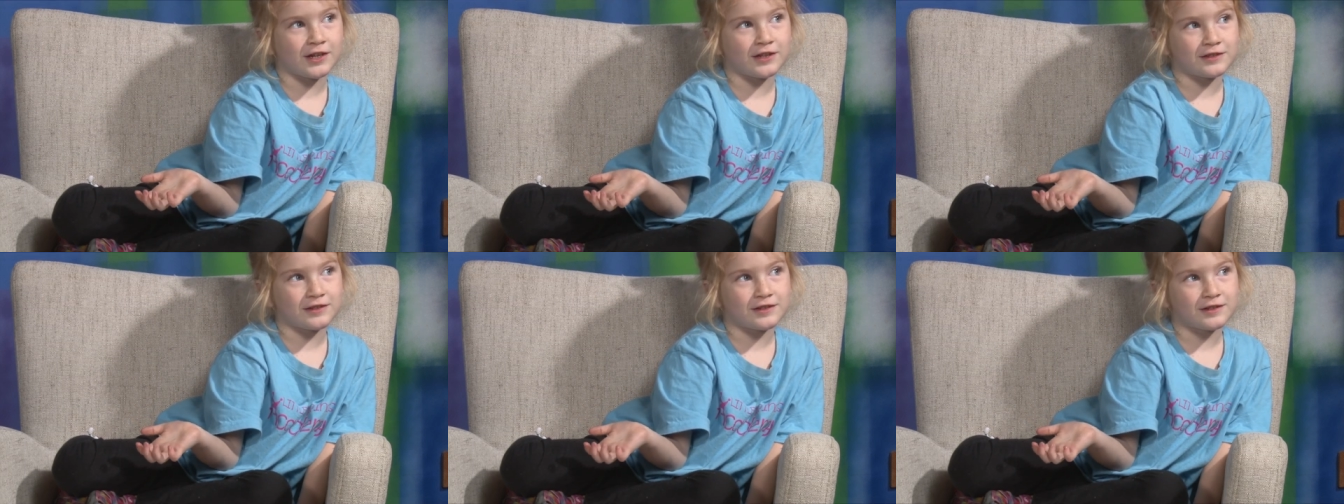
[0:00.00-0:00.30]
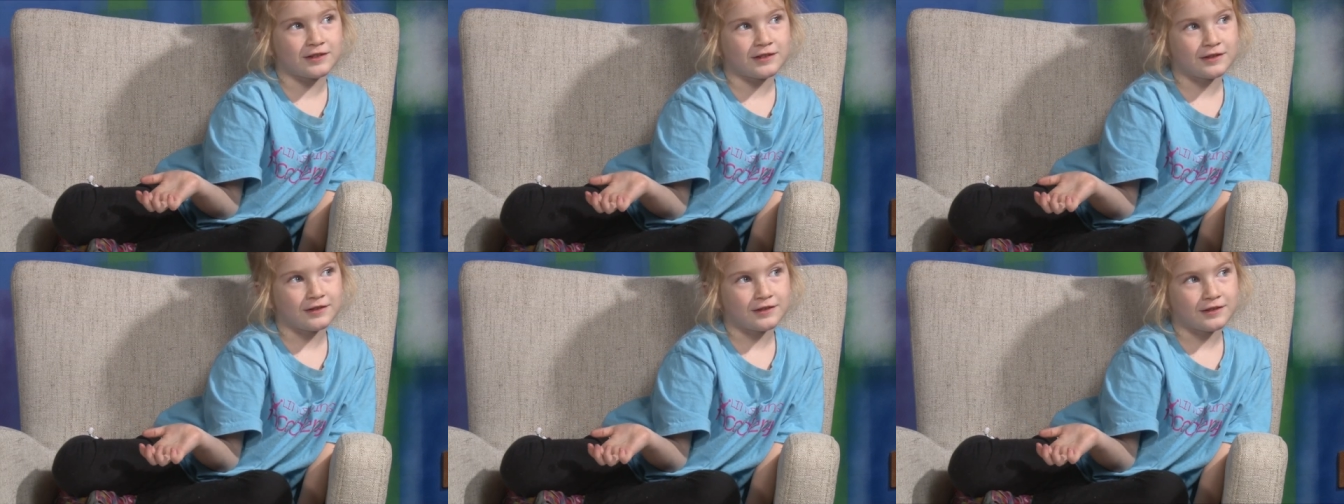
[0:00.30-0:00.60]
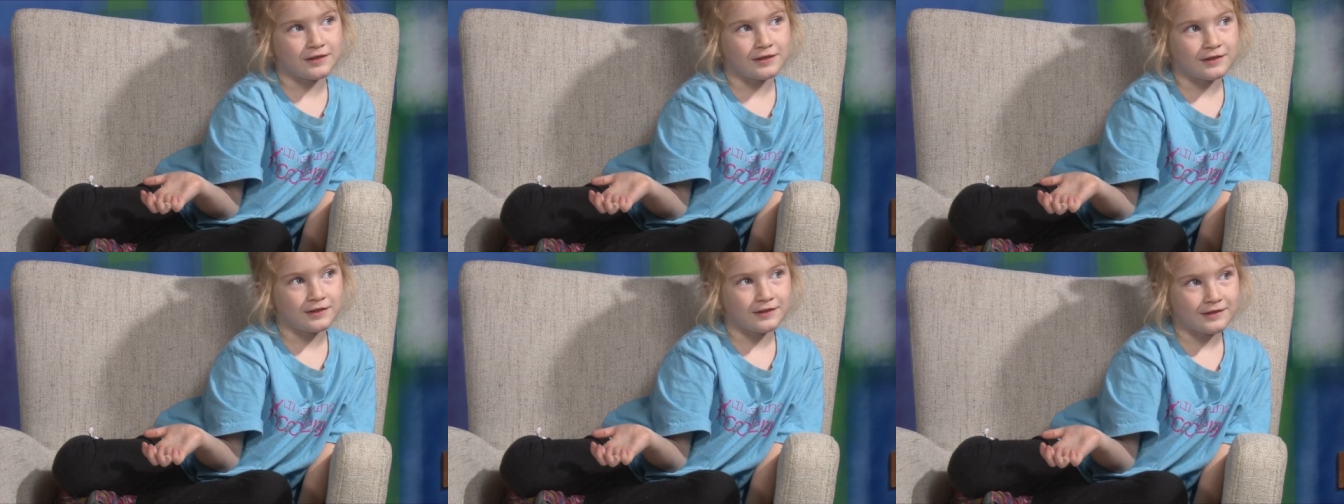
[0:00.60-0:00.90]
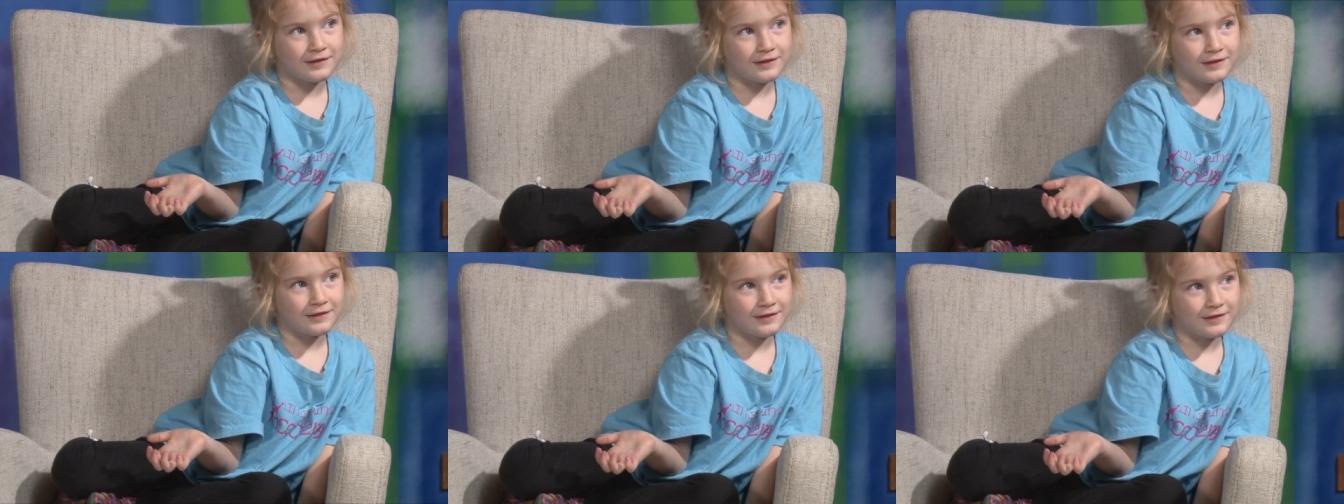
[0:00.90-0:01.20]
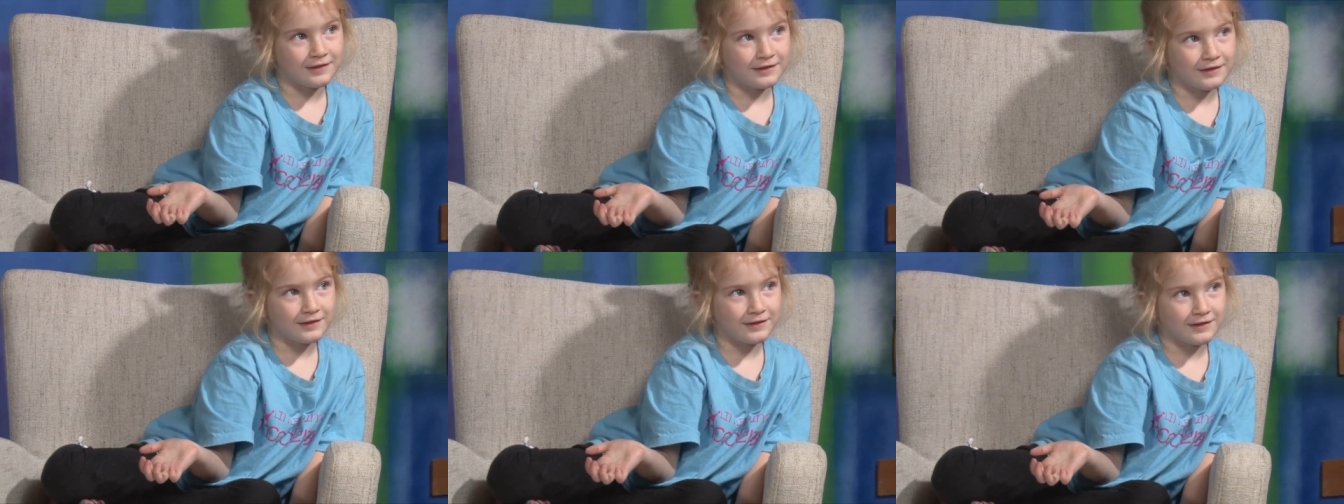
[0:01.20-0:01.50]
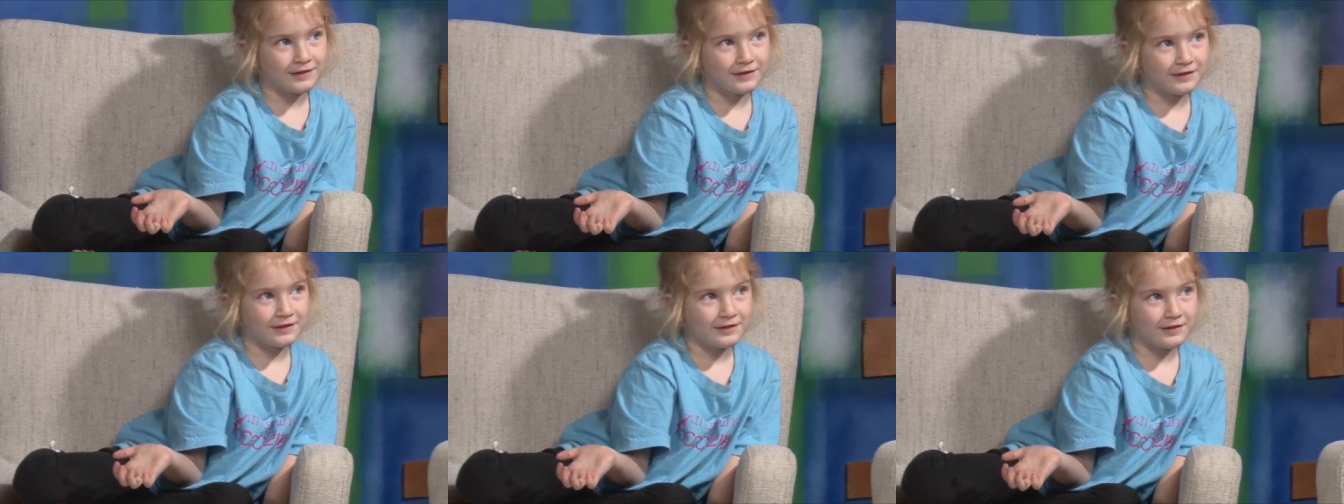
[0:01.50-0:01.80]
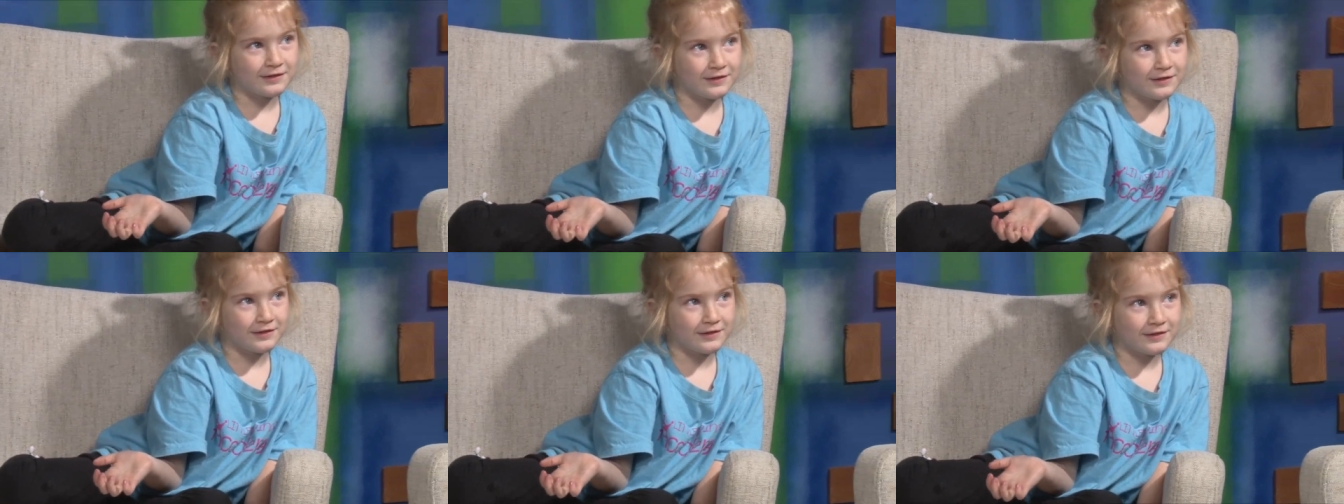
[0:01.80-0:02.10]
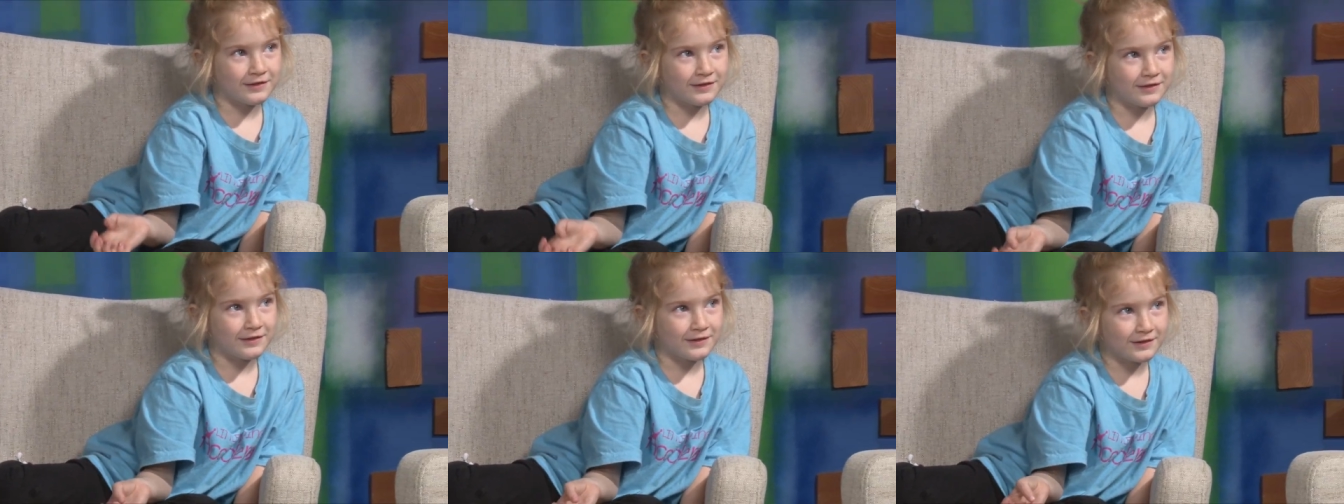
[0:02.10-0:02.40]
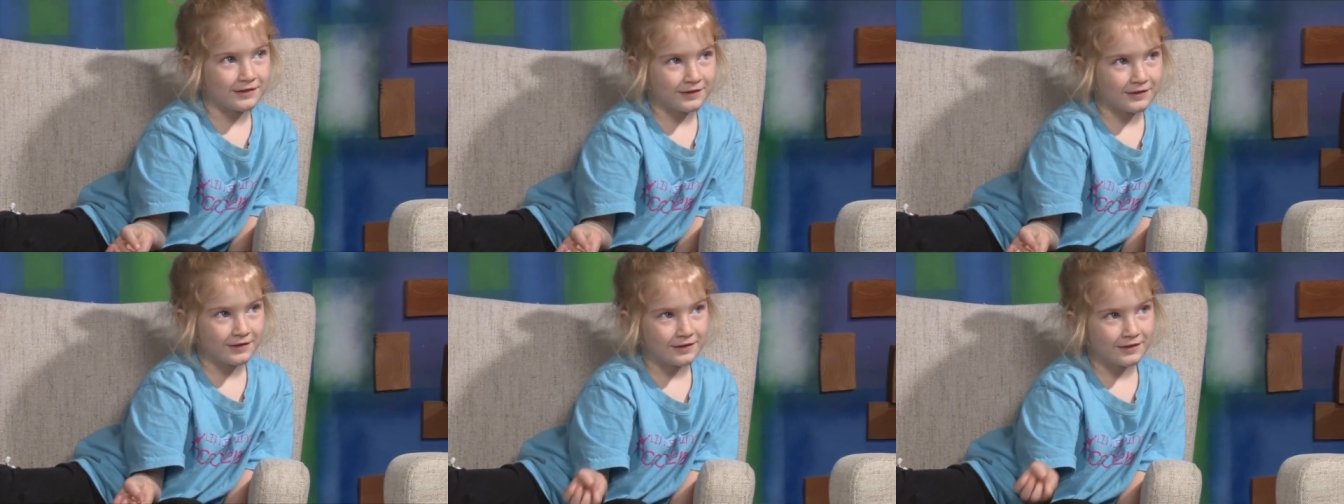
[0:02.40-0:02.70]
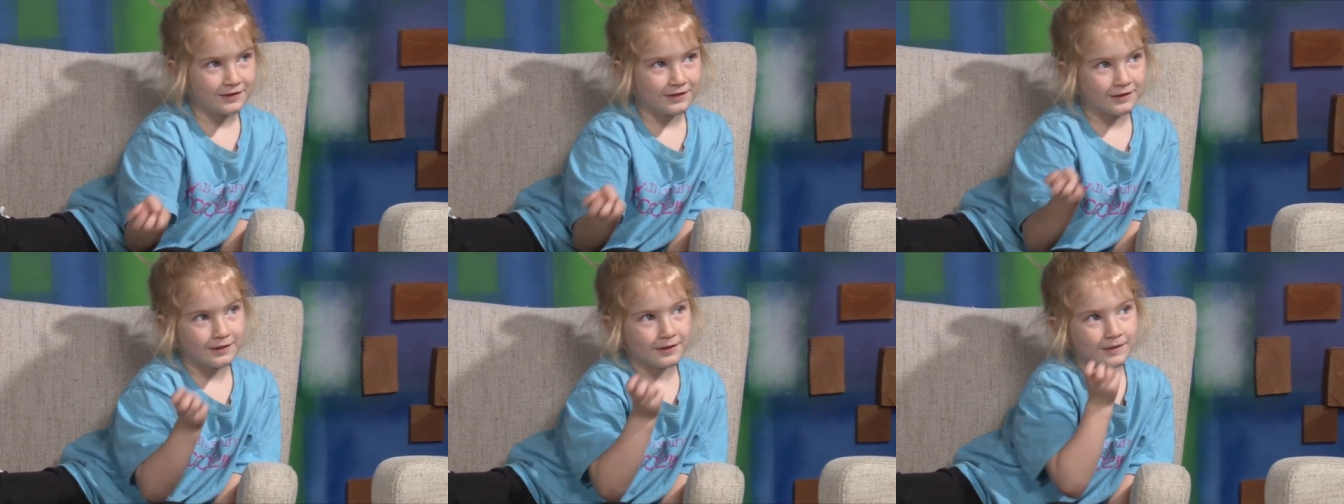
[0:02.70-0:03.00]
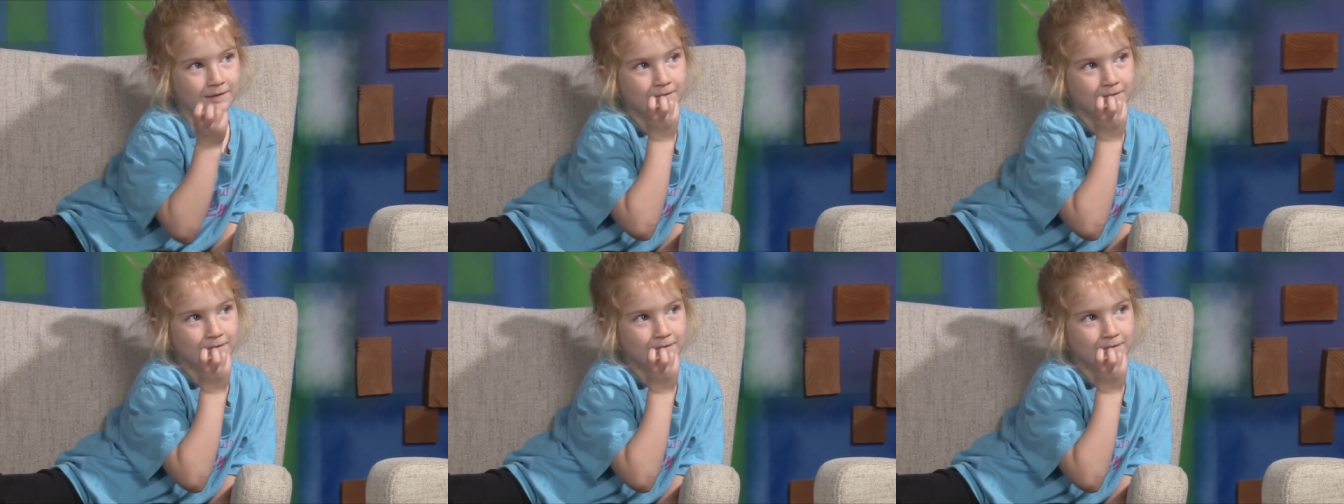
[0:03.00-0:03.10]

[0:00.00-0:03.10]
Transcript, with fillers: Oh, that's a good option. That's a long time. But you can try it.